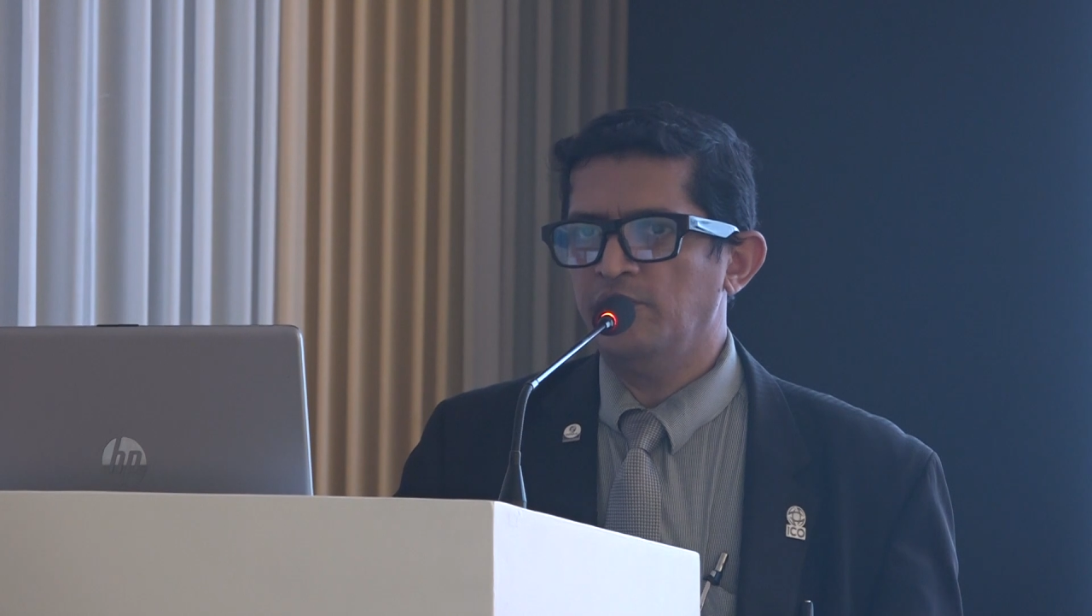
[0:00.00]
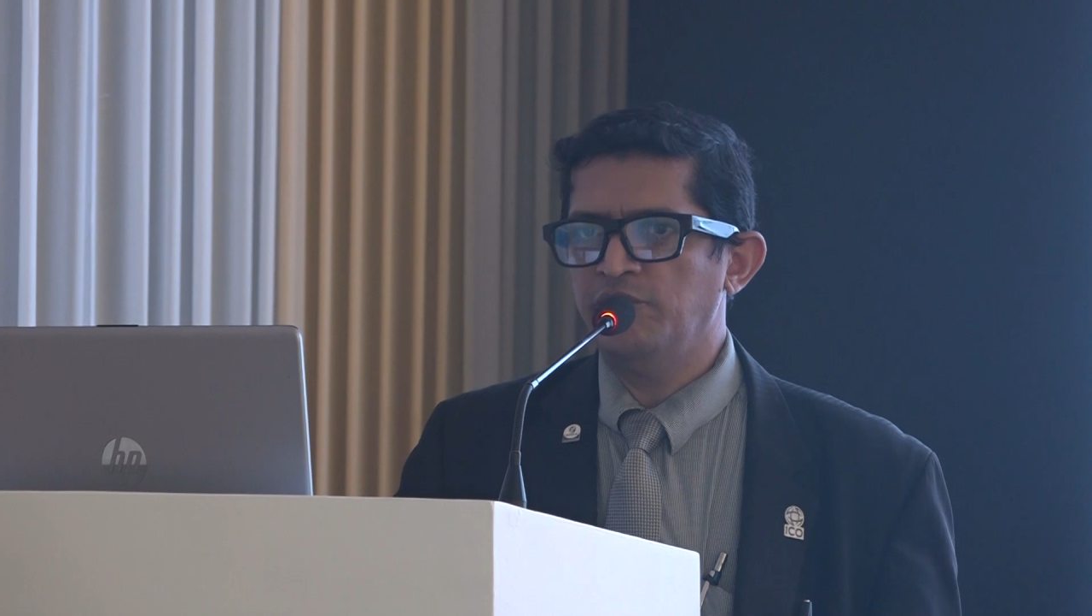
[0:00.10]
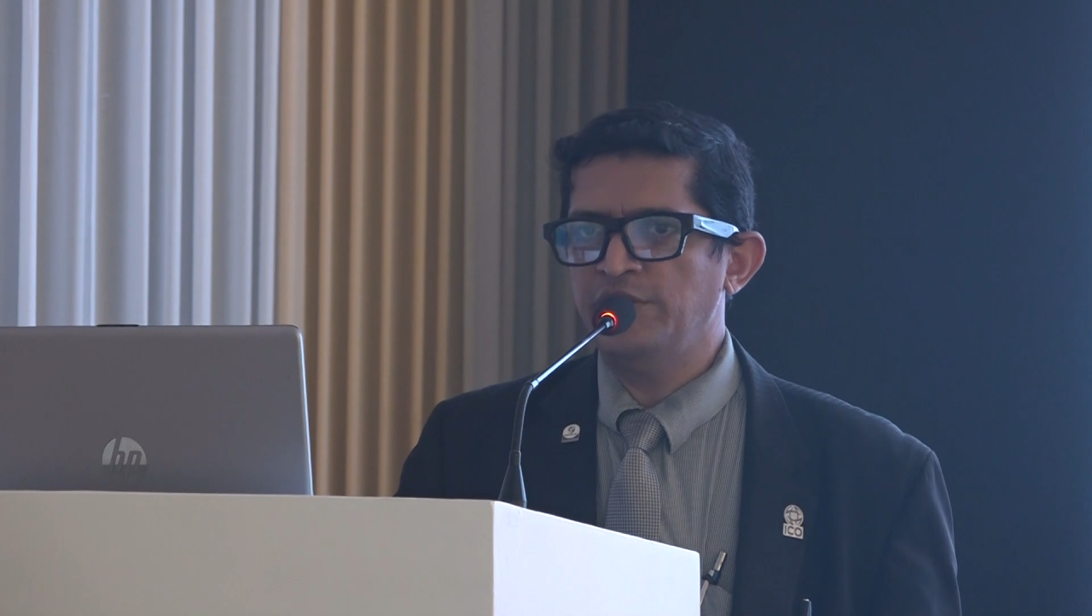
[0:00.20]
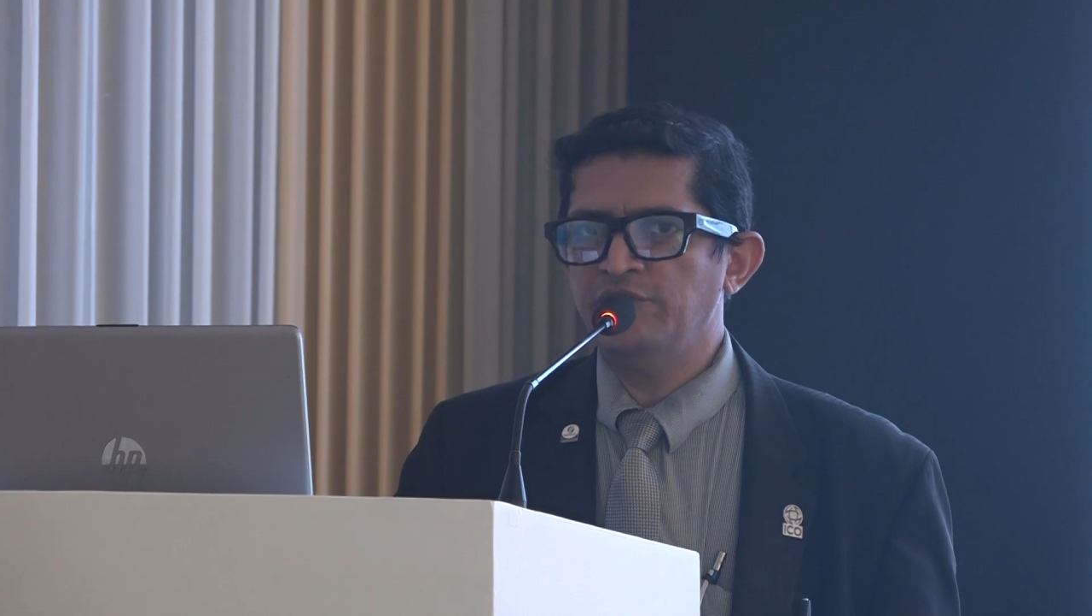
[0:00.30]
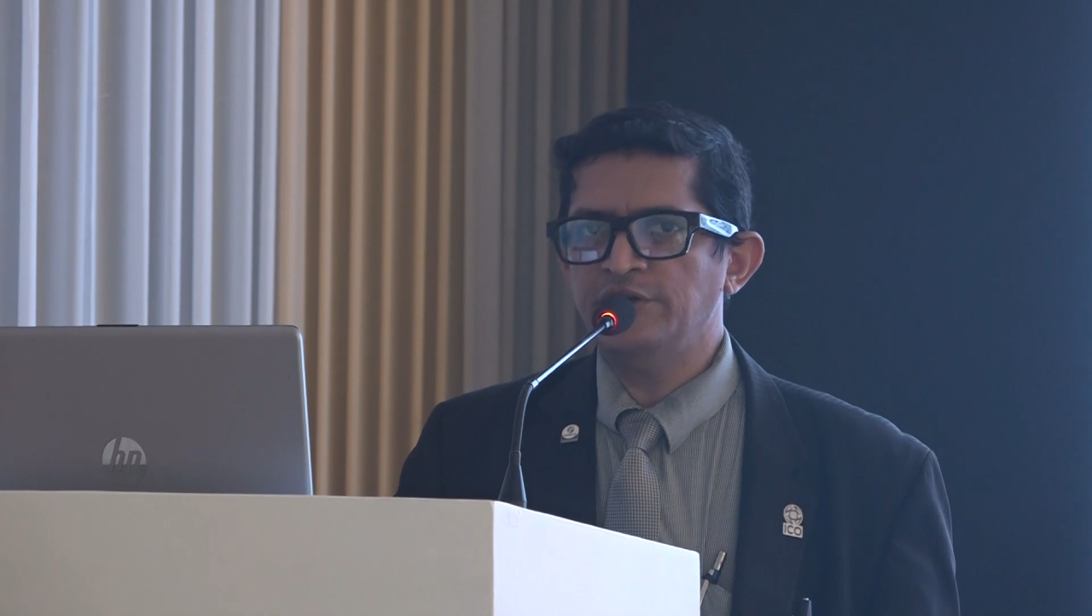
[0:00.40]

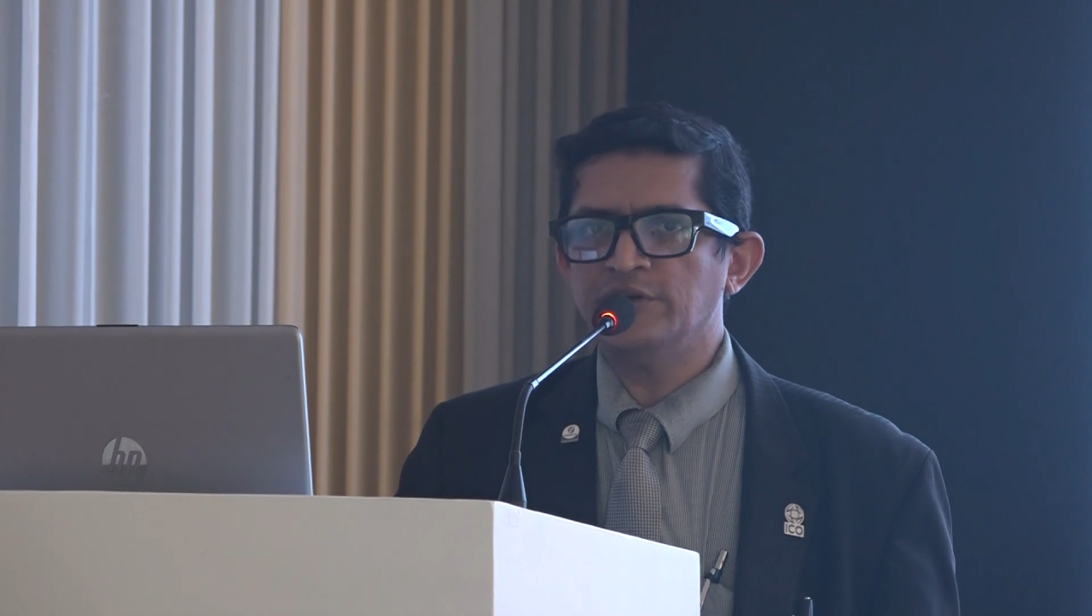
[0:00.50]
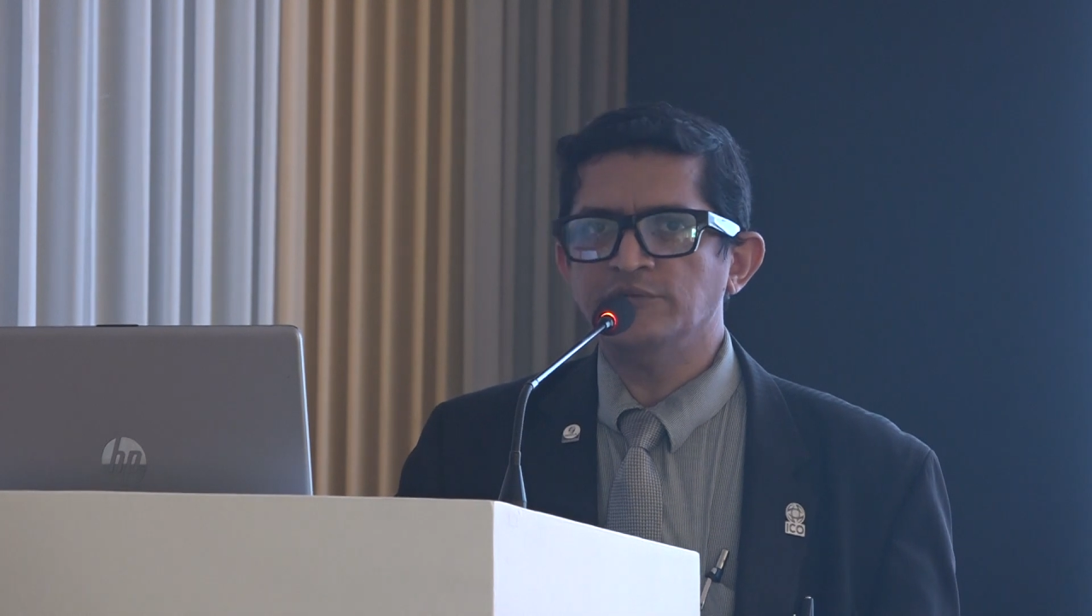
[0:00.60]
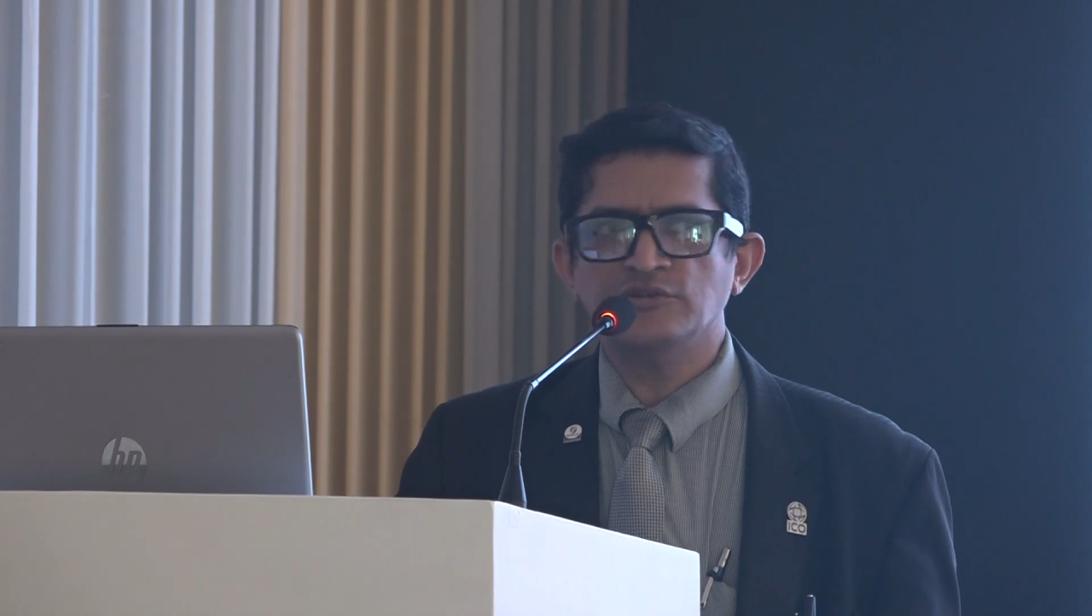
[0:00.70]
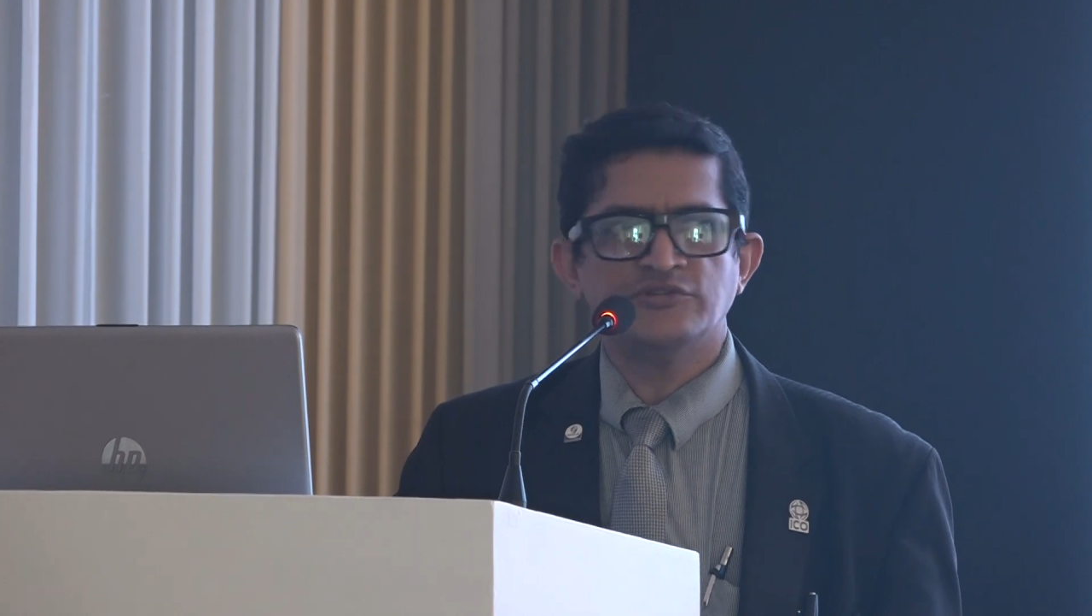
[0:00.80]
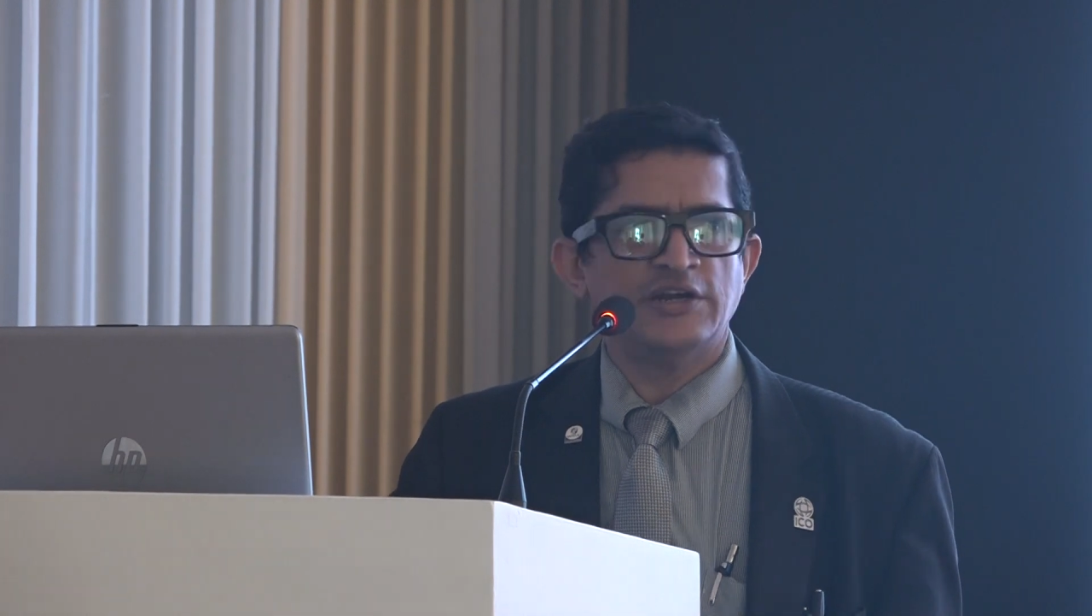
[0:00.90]
when it
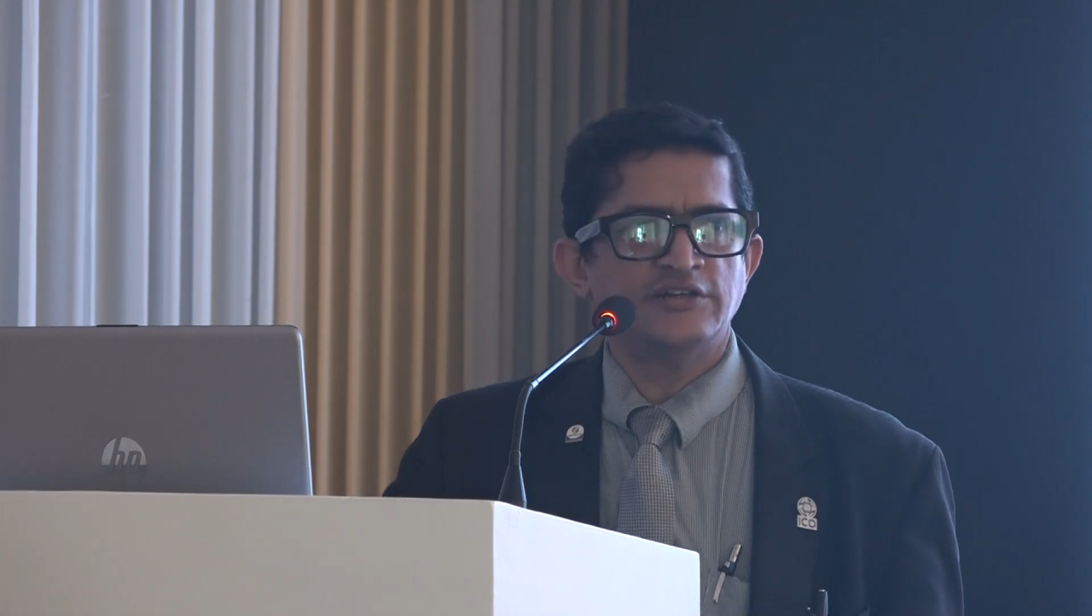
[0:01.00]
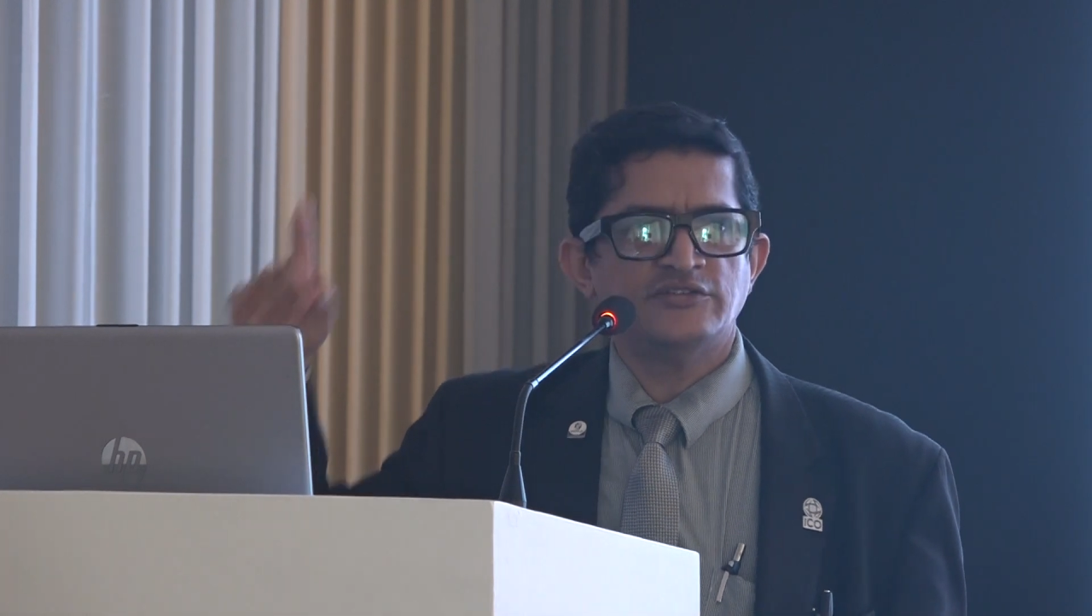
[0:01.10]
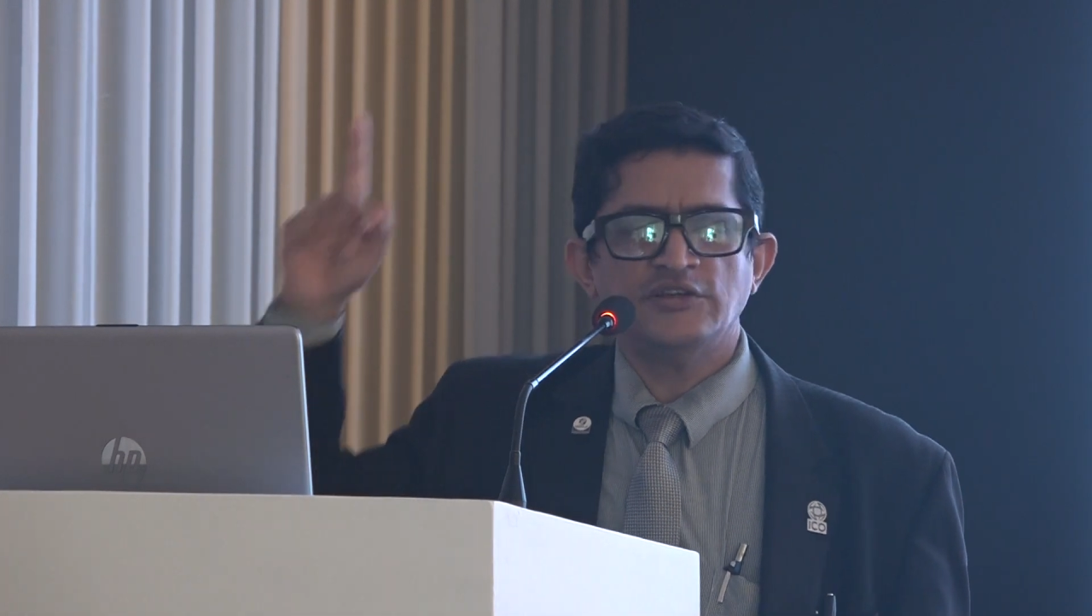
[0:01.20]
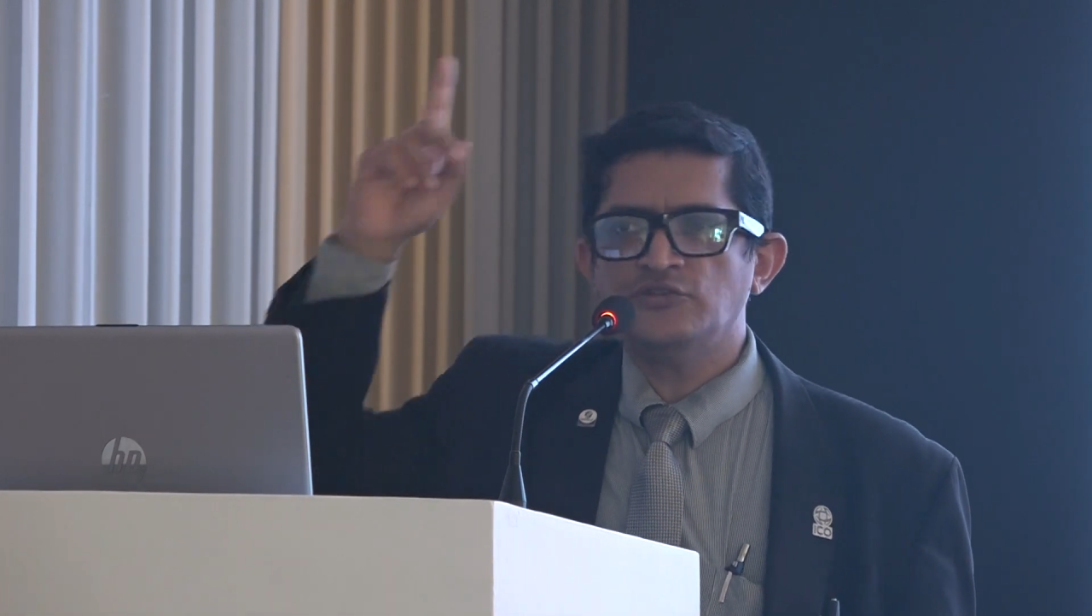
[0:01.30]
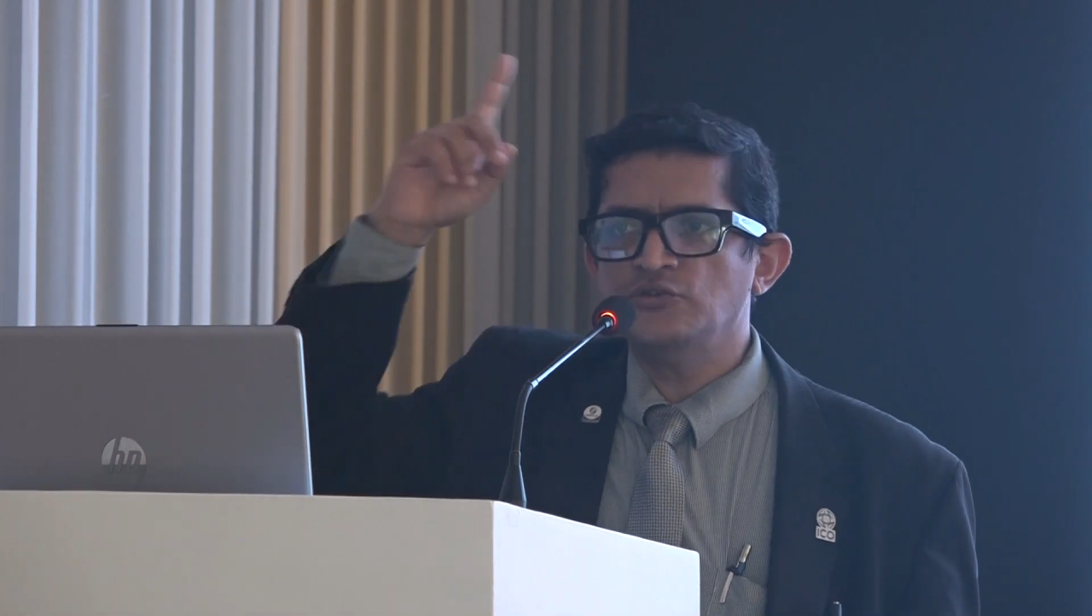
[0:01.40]
comes to statistics,